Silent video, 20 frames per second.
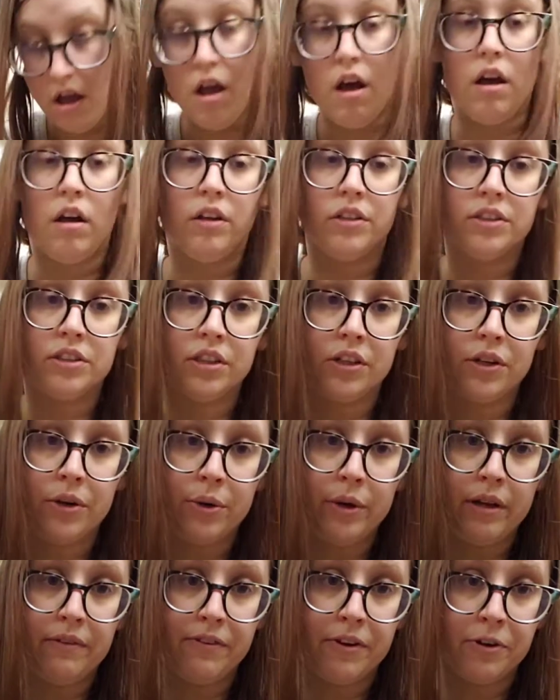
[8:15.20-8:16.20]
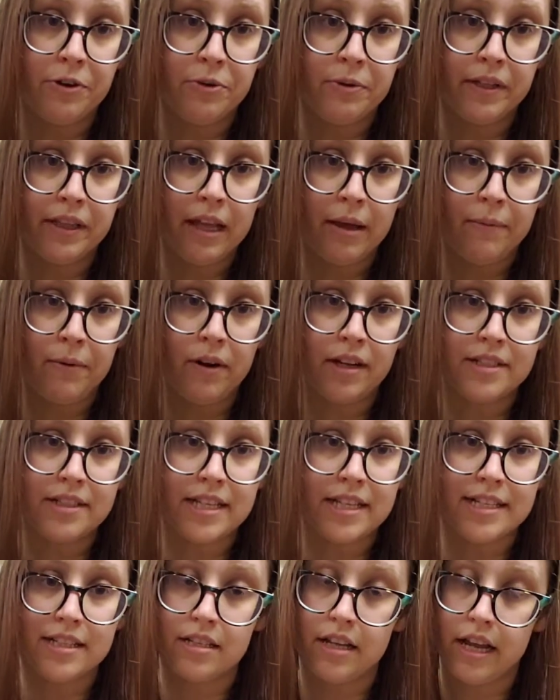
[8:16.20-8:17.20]
Also, if you're doing that
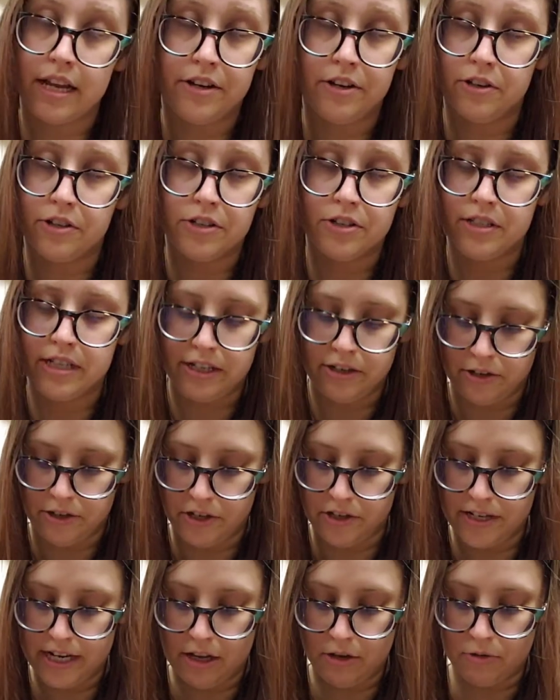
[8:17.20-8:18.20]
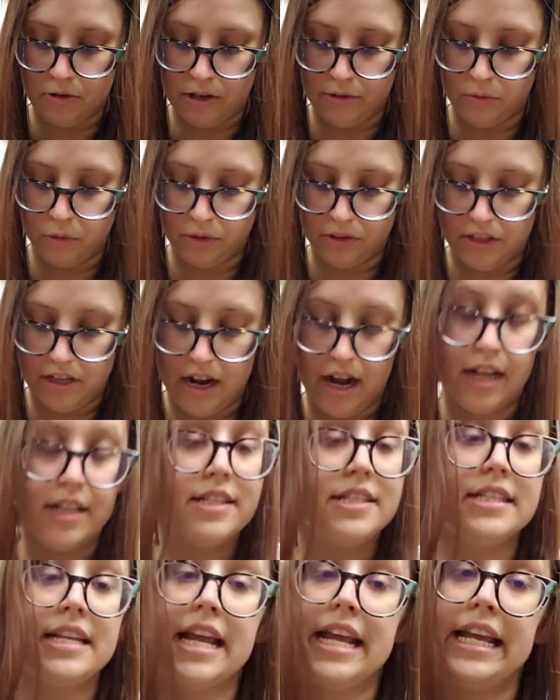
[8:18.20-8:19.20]
process and your stick or your dowel rod will not
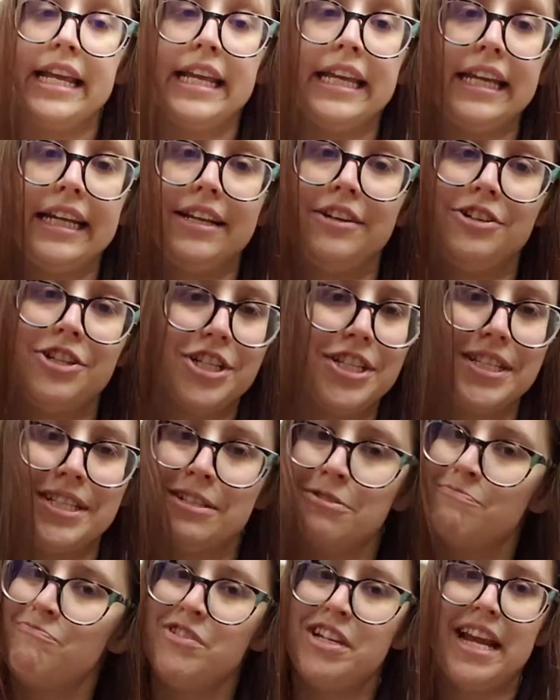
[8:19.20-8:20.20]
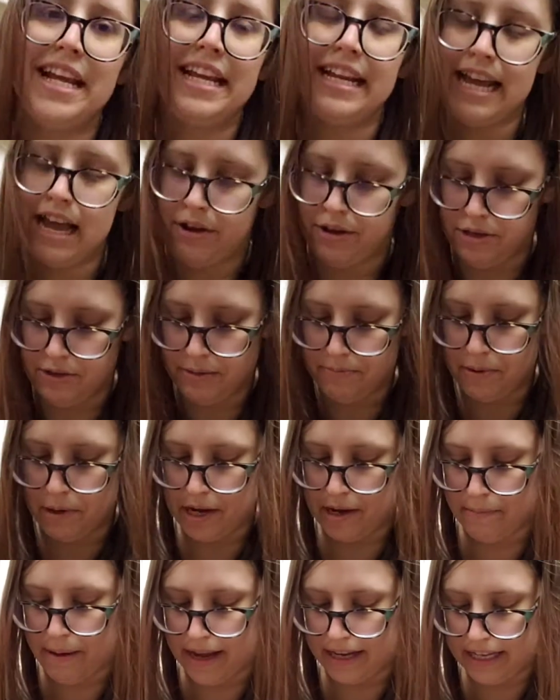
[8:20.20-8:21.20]
stay in, just take it out. You can put
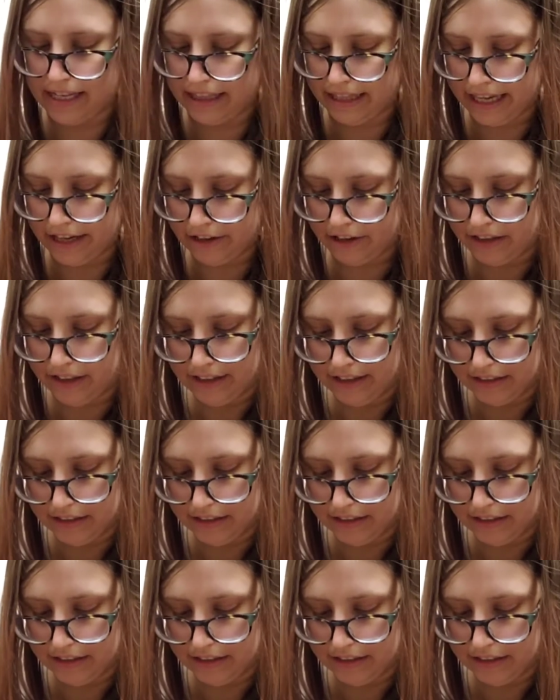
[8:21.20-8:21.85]
it back in later.